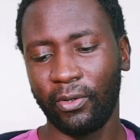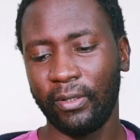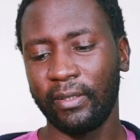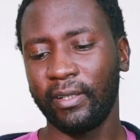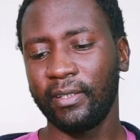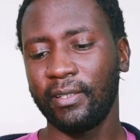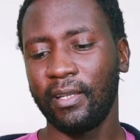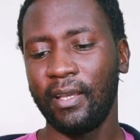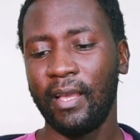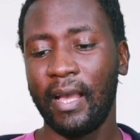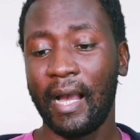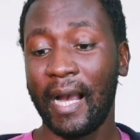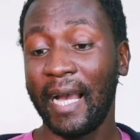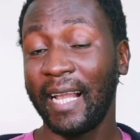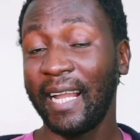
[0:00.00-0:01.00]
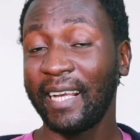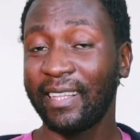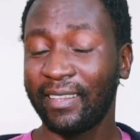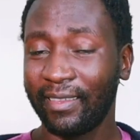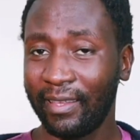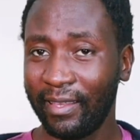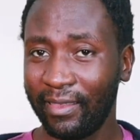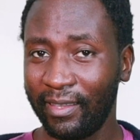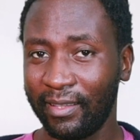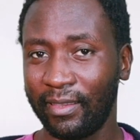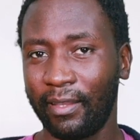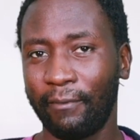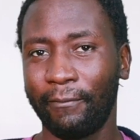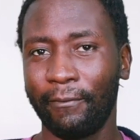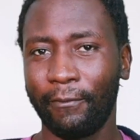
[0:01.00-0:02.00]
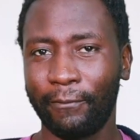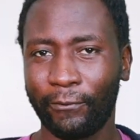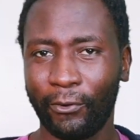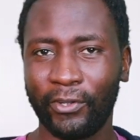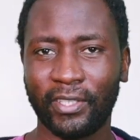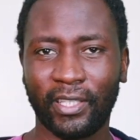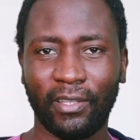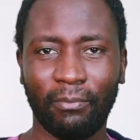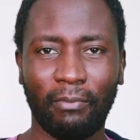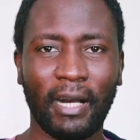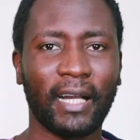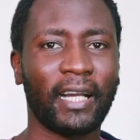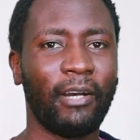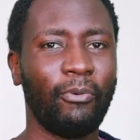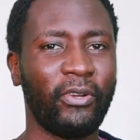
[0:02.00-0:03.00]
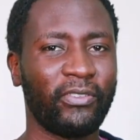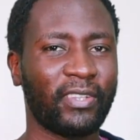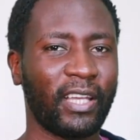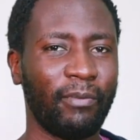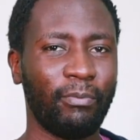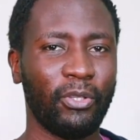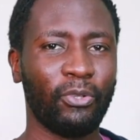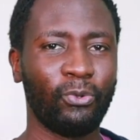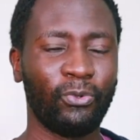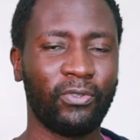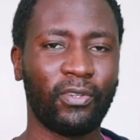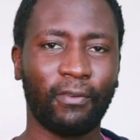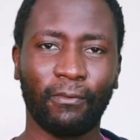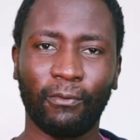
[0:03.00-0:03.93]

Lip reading: all that. I like that the front and the back cameras can be used